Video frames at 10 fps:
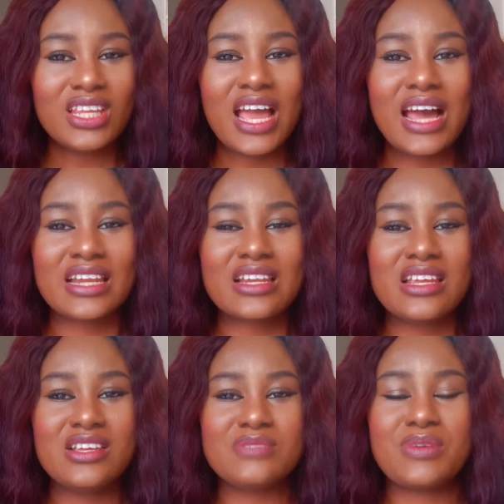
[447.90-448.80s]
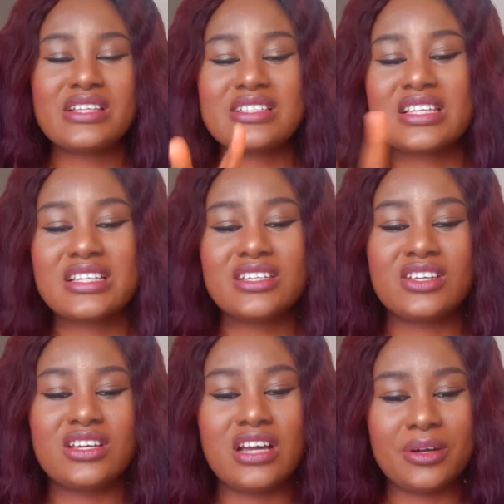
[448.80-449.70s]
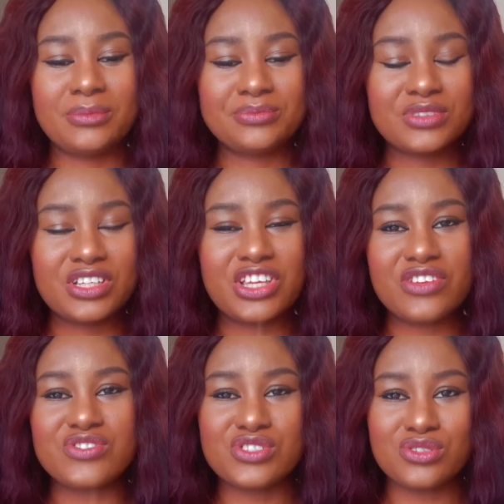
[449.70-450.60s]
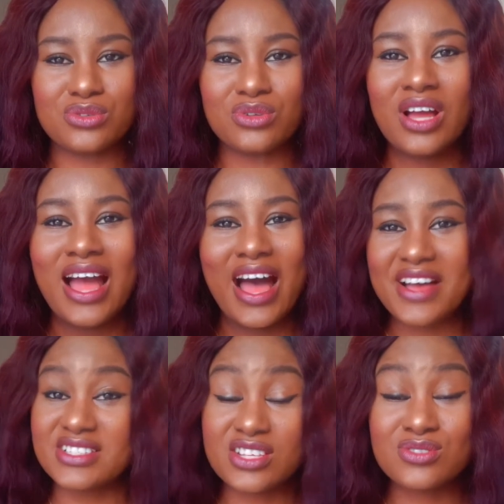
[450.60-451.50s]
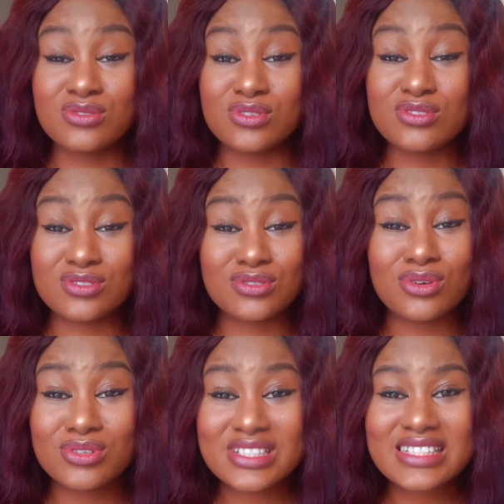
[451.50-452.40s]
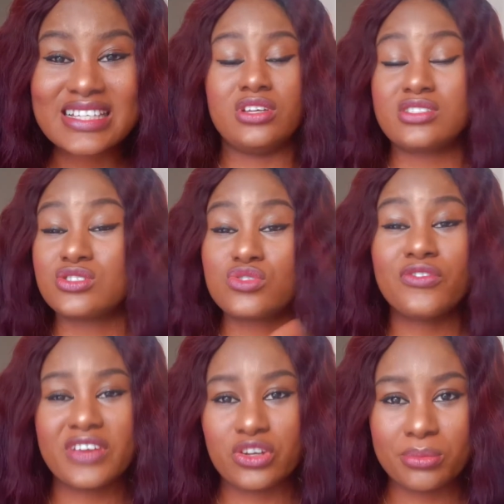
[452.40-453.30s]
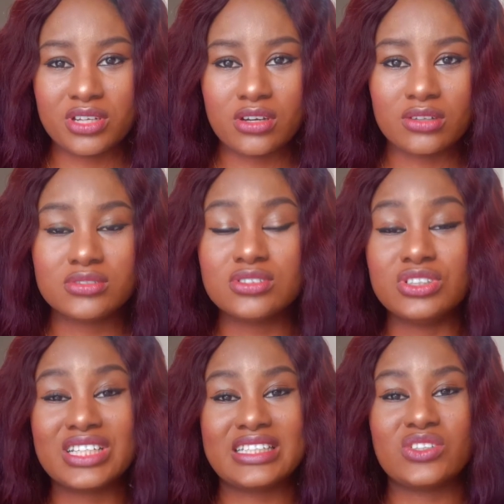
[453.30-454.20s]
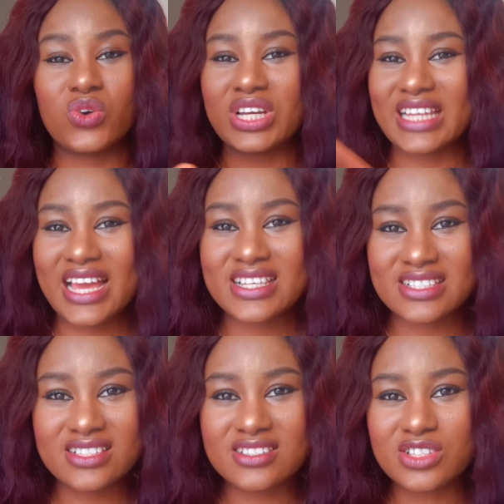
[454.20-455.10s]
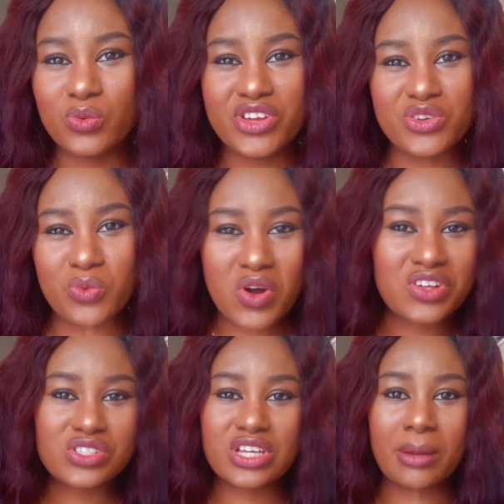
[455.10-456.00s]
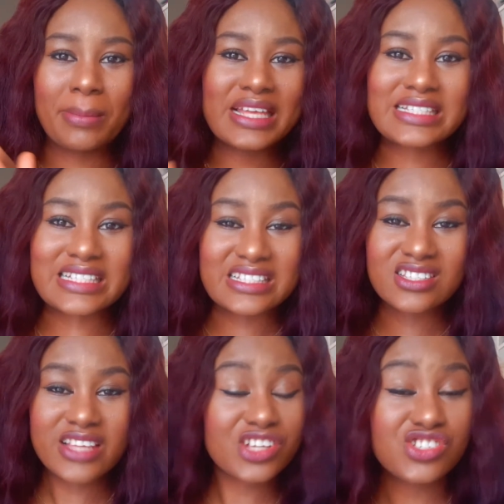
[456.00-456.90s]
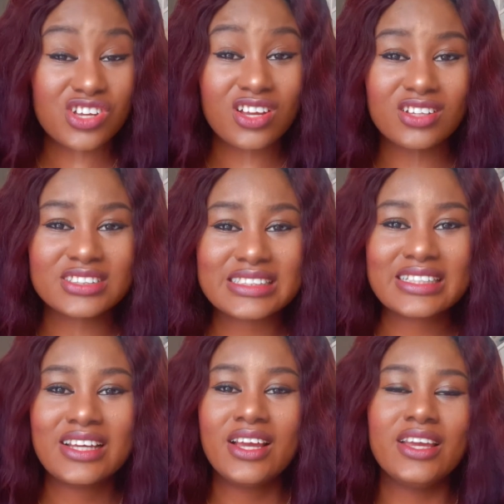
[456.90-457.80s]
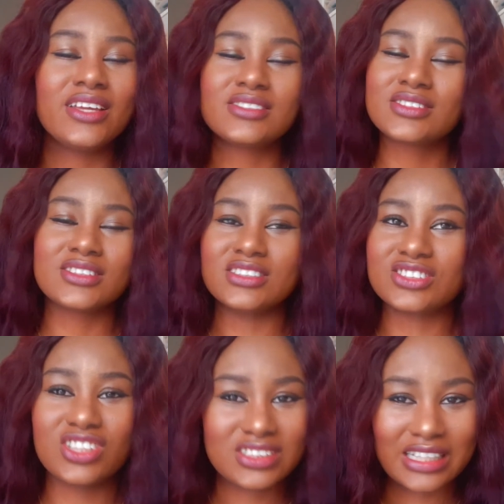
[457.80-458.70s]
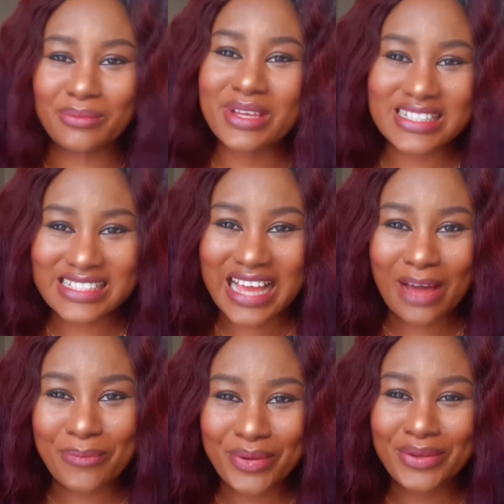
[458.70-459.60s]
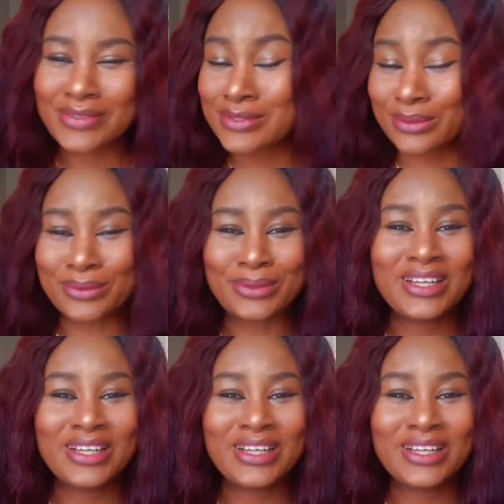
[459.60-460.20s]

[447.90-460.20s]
And it basically gives you access to those notes. It's so phenomenal. You can organize it the way you want. You can place it in sections. It's just an amazing app. So